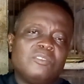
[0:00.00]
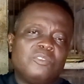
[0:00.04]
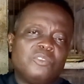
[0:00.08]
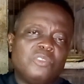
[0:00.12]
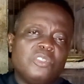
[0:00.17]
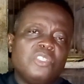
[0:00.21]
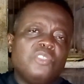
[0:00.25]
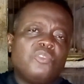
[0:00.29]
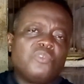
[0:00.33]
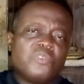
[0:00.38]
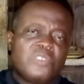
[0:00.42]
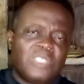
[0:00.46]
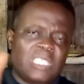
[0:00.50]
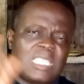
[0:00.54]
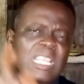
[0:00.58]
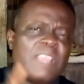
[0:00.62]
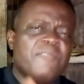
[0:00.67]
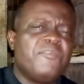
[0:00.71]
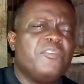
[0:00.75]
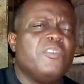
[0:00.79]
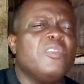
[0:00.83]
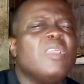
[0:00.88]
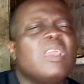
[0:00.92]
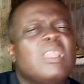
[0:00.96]
It will
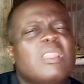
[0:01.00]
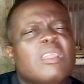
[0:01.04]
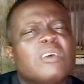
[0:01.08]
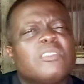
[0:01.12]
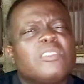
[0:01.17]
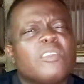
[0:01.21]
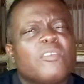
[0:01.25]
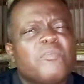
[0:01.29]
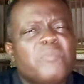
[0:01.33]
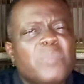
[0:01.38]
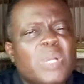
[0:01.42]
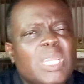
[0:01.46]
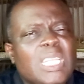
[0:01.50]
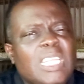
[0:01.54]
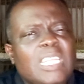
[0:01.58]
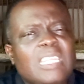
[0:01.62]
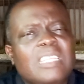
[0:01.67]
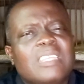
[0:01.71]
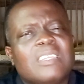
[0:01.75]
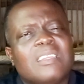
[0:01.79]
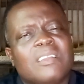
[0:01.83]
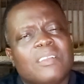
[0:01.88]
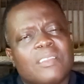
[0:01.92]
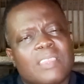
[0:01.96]
save you a lot of money,
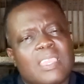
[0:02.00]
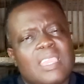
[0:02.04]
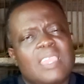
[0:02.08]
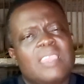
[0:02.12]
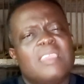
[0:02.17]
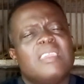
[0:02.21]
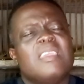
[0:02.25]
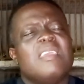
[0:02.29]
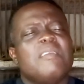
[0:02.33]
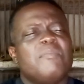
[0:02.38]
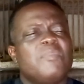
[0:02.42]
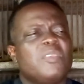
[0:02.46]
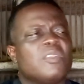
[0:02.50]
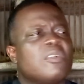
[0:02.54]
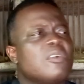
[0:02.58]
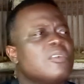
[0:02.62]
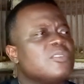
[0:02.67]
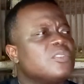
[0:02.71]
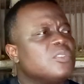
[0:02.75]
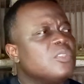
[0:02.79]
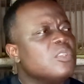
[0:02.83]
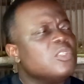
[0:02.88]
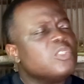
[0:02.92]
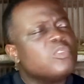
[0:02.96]
okay?
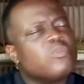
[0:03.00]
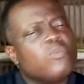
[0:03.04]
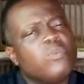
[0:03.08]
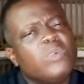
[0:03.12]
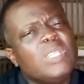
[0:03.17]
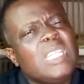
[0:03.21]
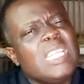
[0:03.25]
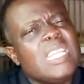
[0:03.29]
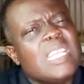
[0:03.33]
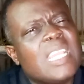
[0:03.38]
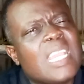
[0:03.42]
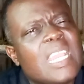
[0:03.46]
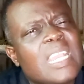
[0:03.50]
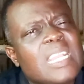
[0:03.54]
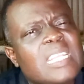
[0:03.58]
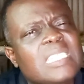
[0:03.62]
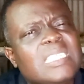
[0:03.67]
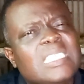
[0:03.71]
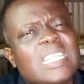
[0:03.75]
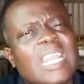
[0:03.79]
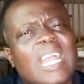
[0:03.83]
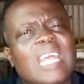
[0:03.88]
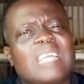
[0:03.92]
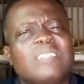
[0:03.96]
Because those wooden
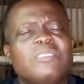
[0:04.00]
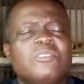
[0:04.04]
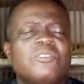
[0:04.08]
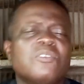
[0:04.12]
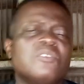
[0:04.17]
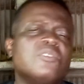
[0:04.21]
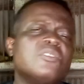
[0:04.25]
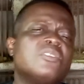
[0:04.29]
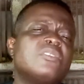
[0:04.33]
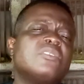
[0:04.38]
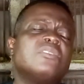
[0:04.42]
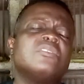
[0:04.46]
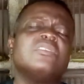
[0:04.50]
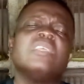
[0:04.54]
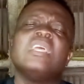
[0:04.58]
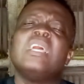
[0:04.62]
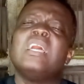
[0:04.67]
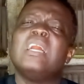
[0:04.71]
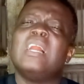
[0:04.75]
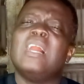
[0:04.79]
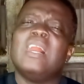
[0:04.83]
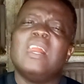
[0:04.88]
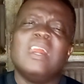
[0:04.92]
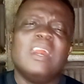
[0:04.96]
cage and those
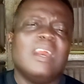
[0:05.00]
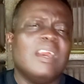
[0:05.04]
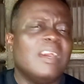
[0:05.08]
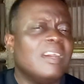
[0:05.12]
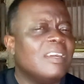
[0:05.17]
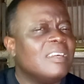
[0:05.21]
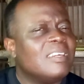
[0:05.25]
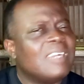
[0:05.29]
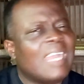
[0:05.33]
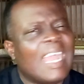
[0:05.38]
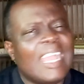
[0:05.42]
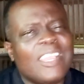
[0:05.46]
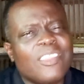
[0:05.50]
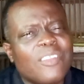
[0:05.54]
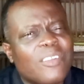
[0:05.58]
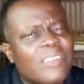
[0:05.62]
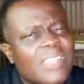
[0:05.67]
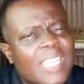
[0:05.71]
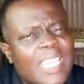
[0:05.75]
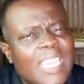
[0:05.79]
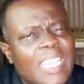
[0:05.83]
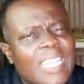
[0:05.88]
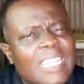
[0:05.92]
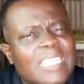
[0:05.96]
iron
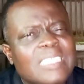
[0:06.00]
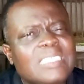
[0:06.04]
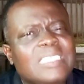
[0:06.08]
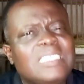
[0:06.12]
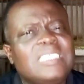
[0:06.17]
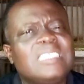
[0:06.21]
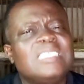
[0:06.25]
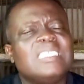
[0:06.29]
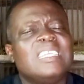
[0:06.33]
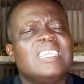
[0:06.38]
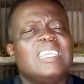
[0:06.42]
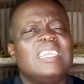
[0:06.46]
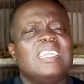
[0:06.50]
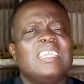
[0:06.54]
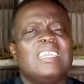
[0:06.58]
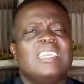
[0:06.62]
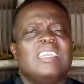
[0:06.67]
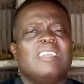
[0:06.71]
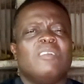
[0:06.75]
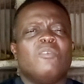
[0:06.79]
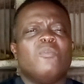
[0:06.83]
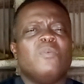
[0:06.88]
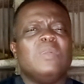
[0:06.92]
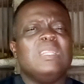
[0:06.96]
cage,
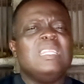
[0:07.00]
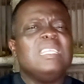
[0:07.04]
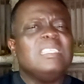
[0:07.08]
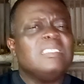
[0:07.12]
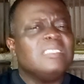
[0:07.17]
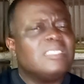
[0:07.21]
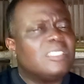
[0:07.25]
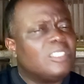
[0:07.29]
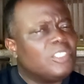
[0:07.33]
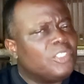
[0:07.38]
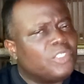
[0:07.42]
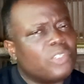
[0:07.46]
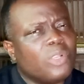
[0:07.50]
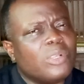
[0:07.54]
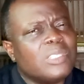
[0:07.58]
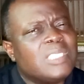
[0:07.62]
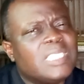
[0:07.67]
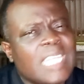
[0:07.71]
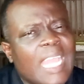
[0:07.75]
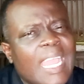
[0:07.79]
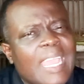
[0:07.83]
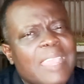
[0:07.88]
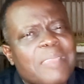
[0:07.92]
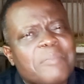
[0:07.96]
within short
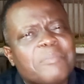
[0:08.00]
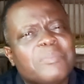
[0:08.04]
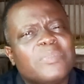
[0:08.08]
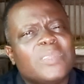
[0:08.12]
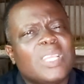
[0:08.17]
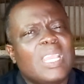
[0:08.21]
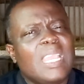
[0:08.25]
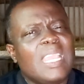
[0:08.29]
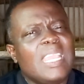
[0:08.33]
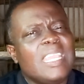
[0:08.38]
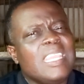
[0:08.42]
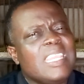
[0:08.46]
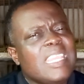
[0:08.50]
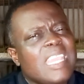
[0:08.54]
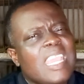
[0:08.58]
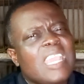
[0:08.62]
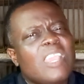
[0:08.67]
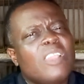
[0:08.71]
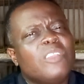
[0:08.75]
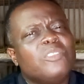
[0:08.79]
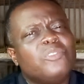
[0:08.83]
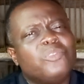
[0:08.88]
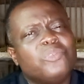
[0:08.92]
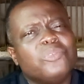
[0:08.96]
time, a
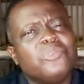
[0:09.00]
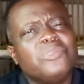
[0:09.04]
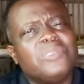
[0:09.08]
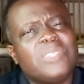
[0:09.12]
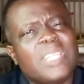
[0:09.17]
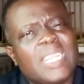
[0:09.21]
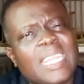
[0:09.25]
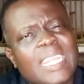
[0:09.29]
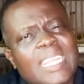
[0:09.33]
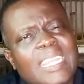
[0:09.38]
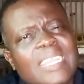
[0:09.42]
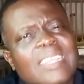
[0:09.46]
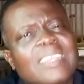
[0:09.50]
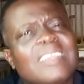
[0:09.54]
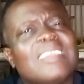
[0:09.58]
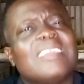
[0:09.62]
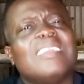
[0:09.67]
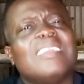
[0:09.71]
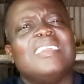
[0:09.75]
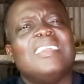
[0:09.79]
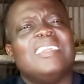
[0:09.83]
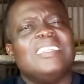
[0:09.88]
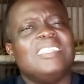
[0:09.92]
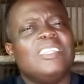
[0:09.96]
year, 2, 3,
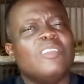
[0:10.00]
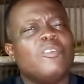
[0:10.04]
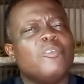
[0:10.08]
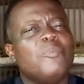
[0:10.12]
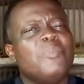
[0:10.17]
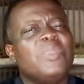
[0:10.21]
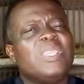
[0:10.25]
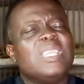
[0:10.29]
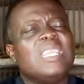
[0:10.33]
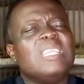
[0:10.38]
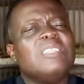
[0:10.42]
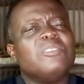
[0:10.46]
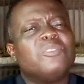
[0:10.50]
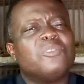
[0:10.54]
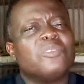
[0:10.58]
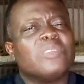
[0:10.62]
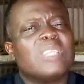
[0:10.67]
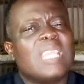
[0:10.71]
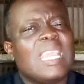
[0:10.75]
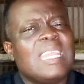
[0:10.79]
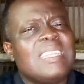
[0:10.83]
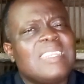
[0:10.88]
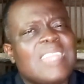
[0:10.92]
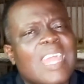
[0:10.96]
they will begin to
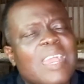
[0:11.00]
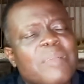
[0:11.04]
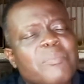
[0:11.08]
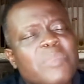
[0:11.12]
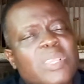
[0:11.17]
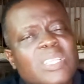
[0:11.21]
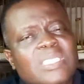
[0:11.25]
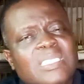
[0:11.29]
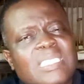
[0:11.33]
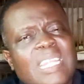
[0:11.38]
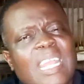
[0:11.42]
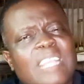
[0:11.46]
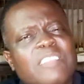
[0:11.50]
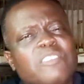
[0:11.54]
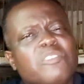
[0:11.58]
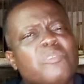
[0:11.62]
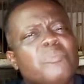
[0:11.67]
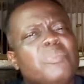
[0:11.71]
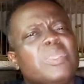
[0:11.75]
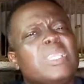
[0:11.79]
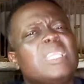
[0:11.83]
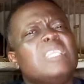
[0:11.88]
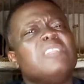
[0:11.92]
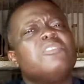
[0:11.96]
get damaged and you
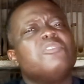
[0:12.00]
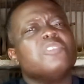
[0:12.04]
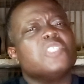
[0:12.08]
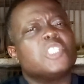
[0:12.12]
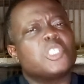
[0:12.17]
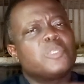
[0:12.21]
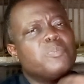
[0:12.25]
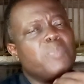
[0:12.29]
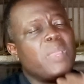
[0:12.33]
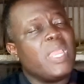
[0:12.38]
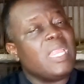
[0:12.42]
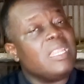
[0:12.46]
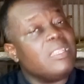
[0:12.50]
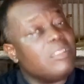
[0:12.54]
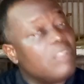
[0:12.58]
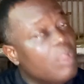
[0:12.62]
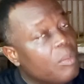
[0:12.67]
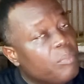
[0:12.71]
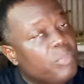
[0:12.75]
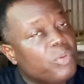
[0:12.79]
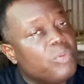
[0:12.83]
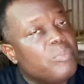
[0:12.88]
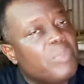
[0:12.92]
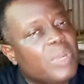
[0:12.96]
begin to spend
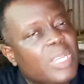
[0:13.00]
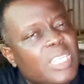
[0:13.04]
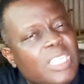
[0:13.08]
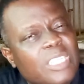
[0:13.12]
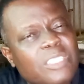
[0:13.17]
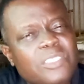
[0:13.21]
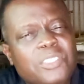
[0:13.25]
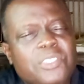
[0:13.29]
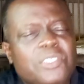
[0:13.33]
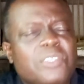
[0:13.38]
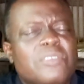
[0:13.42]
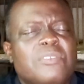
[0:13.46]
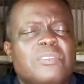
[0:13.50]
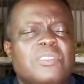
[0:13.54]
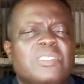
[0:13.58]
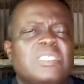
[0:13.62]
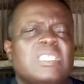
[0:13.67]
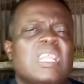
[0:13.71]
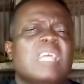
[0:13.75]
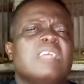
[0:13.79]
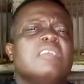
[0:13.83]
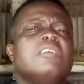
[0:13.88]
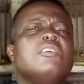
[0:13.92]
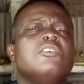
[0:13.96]
double money. Do you
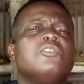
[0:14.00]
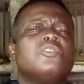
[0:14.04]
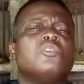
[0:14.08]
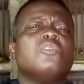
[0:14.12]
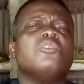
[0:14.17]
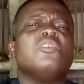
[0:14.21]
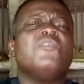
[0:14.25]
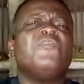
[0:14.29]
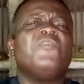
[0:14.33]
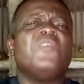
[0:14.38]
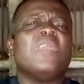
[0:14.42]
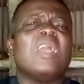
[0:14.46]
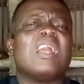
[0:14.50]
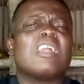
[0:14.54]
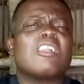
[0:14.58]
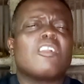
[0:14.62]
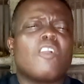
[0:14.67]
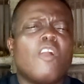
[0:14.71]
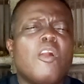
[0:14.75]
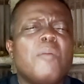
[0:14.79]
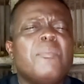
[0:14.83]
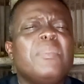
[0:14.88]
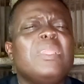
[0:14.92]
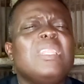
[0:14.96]
understand? So if you are
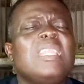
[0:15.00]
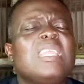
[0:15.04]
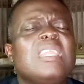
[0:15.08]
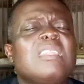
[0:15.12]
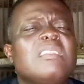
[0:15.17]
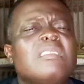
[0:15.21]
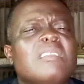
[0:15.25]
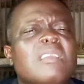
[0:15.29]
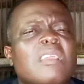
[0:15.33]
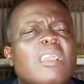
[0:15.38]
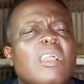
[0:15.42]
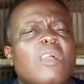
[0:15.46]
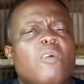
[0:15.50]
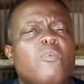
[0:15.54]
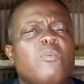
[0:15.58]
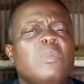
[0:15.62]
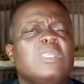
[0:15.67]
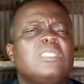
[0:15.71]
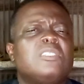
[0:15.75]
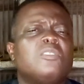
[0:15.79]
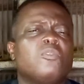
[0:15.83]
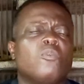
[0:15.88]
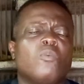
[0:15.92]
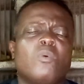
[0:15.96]
coming in
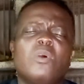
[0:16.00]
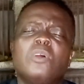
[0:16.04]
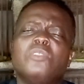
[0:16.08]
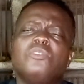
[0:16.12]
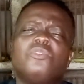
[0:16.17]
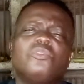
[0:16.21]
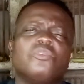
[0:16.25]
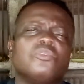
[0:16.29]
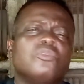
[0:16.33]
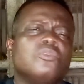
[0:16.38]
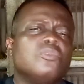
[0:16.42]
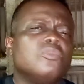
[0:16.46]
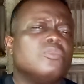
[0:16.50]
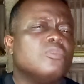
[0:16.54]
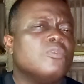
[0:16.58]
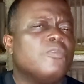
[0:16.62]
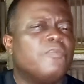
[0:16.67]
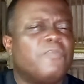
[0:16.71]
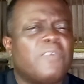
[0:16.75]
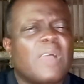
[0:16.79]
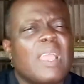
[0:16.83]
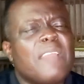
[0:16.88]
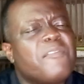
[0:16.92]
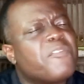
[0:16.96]
with 1 to
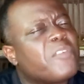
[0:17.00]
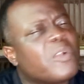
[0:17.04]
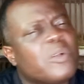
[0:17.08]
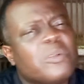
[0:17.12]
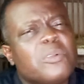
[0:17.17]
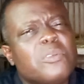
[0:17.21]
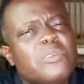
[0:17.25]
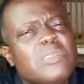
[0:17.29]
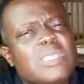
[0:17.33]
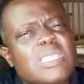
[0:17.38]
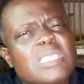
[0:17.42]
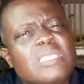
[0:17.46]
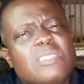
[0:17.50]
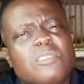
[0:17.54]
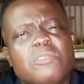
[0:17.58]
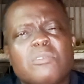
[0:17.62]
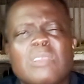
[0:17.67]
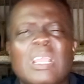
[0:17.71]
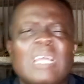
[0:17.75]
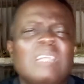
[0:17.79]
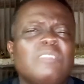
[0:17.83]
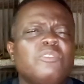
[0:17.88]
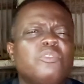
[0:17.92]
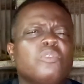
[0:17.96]
5 colonies, you
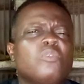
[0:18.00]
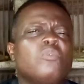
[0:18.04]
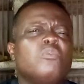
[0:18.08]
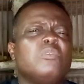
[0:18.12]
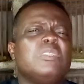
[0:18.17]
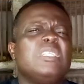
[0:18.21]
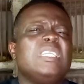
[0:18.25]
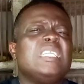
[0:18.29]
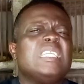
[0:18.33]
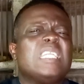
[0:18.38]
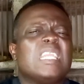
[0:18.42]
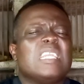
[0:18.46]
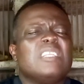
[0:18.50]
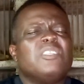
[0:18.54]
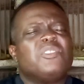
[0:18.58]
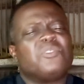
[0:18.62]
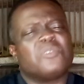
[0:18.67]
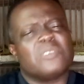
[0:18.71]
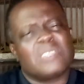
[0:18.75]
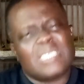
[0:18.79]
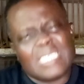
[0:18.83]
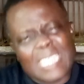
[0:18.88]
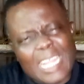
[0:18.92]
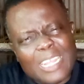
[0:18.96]
can do wooden cage
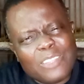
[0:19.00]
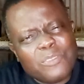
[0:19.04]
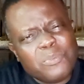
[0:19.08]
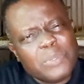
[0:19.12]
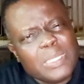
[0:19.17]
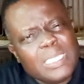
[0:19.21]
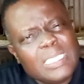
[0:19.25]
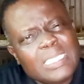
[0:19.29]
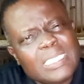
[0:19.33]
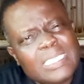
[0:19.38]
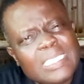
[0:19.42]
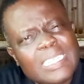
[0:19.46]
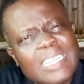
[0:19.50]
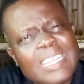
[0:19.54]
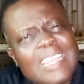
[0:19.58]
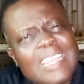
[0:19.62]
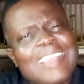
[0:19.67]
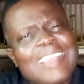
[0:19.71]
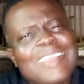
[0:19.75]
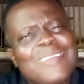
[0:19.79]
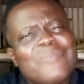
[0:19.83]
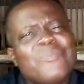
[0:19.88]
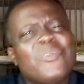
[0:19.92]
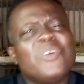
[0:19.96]
to start with.
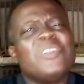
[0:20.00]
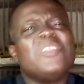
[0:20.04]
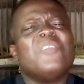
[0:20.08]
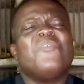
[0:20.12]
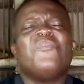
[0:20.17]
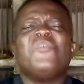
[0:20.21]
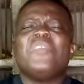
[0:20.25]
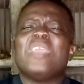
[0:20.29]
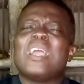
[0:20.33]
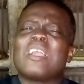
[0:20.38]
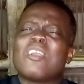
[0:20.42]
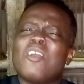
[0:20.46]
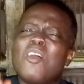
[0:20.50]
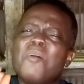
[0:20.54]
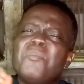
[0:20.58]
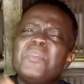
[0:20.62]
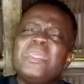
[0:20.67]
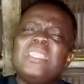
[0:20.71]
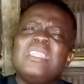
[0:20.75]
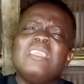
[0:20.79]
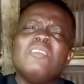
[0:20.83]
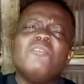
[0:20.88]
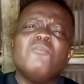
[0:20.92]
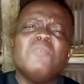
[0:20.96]
But if you are
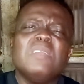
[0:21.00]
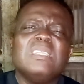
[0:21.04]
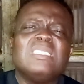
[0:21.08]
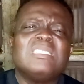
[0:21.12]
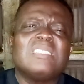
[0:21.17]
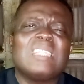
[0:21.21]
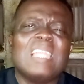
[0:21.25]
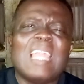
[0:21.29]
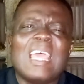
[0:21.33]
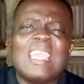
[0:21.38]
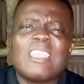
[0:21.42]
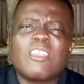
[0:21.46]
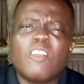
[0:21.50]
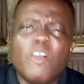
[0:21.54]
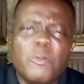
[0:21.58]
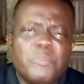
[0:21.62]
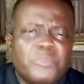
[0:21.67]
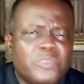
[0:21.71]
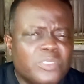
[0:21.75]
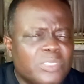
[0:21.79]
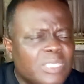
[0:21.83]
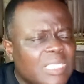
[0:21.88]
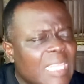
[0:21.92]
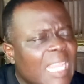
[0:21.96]
coming in with like up
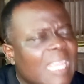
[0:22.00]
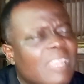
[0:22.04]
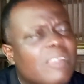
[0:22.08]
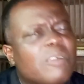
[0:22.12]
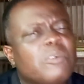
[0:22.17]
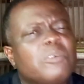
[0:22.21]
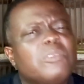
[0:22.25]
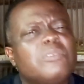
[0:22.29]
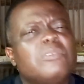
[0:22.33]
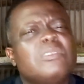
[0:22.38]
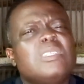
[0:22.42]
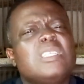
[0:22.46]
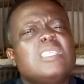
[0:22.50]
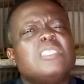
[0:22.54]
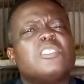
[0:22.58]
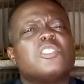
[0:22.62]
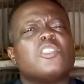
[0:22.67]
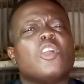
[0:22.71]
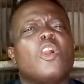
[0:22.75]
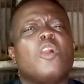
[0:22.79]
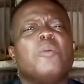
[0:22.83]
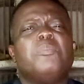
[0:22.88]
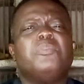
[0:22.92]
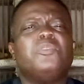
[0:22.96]
to 10 colonies,
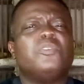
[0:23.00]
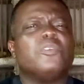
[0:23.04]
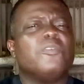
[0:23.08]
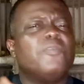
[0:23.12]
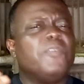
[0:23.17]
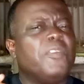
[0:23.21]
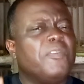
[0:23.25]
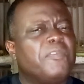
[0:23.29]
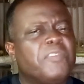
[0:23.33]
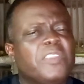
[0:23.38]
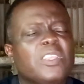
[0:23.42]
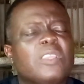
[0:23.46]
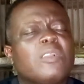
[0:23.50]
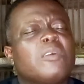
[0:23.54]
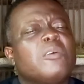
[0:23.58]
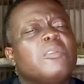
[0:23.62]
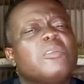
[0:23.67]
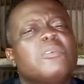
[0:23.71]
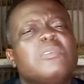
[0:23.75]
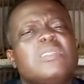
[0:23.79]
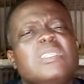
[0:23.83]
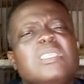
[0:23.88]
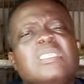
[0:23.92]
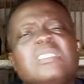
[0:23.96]
up to 50
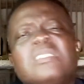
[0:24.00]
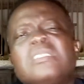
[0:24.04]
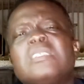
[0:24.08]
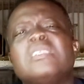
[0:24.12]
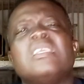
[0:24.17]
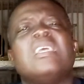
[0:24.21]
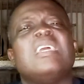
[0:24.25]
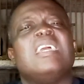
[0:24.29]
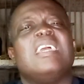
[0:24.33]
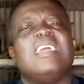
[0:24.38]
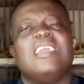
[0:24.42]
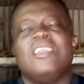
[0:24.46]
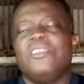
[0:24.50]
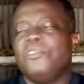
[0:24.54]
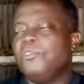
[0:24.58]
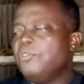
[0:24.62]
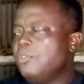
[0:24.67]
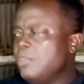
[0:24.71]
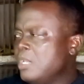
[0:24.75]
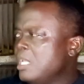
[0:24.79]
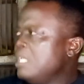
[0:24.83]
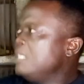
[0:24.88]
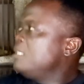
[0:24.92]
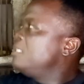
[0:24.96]
colonies, you
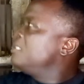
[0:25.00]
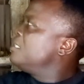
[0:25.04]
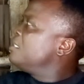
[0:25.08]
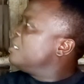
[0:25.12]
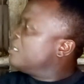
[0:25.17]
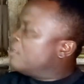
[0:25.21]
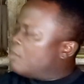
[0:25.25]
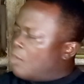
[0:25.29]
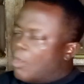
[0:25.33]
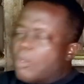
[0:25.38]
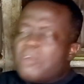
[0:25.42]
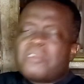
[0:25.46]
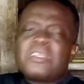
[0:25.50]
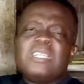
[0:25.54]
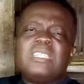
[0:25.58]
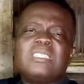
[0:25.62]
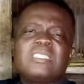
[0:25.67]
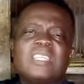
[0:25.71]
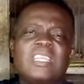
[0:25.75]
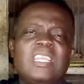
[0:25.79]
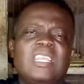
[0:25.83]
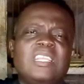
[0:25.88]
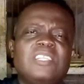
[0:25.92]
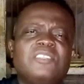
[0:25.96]
need
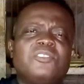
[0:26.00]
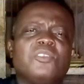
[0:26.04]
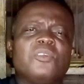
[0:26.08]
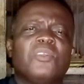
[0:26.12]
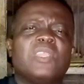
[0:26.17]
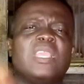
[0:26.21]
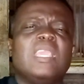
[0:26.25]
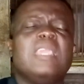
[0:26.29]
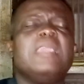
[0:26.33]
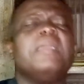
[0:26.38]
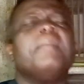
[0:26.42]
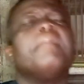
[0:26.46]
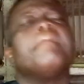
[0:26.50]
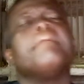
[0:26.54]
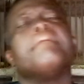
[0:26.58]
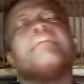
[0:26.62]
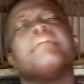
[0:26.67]
concrete cage, okay?